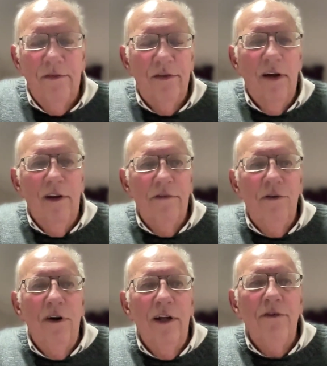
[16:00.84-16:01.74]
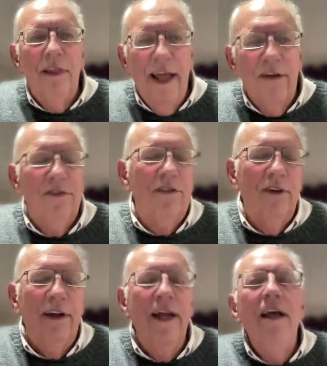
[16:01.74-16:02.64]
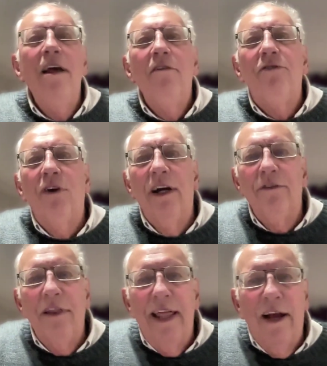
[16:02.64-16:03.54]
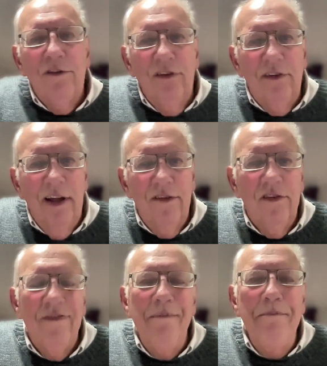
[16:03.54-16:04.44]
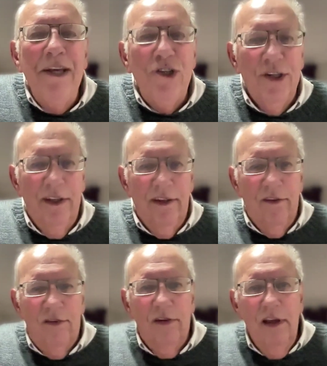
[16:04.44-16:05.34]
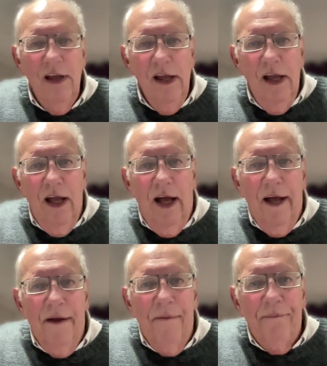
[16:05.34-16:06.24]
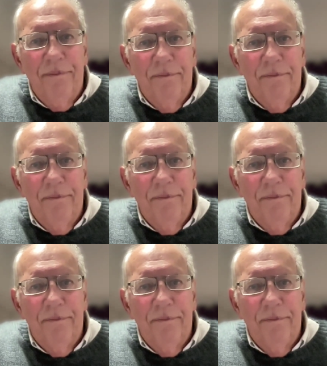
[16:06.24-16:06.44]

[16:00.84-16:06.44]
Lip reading: of solar, 400,000 tons of emissions are